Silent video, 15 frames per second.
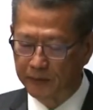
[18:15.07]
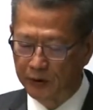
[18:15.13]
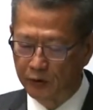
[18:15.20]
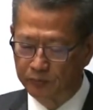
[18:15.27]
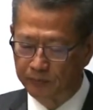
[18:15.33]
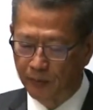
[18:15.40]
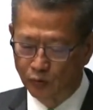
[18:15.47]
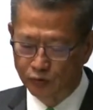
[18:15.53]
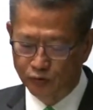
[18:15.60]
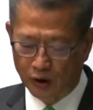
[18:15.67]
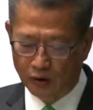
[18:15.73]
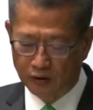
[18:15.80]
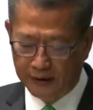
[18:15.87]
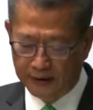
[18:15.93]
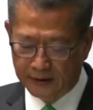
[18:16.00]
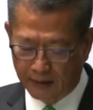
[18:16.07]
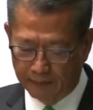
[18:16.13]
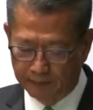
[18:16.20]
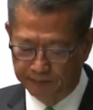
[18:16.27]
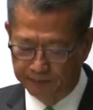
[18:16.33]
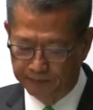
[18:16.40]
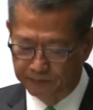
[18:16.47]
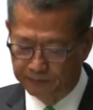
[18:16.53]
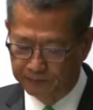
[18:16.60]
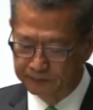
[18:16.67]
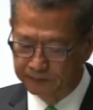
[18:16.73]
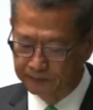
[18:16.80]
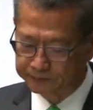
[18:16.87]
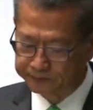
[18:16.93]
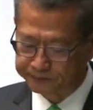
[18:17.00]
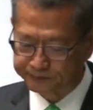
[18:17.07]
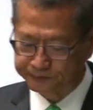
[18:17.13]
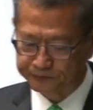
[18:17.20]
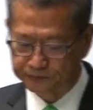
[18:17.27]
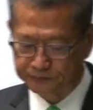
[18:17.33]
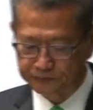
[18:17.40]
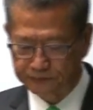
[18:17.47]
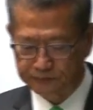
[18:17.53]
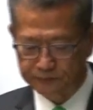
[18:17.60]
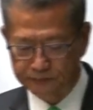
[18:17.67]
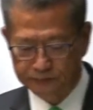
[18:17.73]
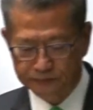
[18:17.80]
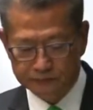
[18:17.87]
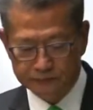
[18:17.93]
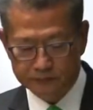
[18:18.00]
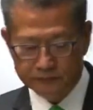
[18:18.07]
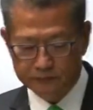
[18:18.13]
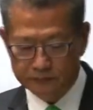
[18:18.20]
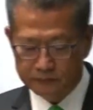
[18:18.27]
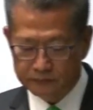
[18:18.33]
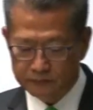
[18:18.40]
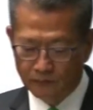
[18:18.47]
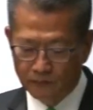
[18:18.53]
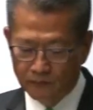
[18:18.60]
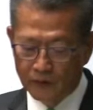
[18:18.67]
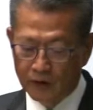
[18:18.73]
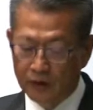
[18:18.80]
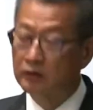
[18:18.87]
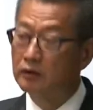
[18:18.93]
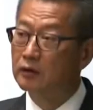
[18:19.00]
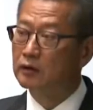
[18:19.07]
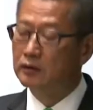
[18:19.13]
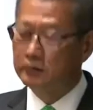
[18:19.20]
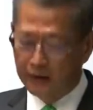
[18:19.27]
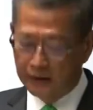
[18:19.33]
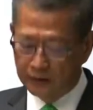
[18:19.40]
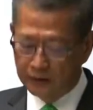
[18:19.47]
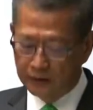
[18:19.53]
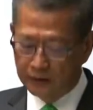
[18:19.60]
the, at the end of this month to establish a vaccination indemnity fund with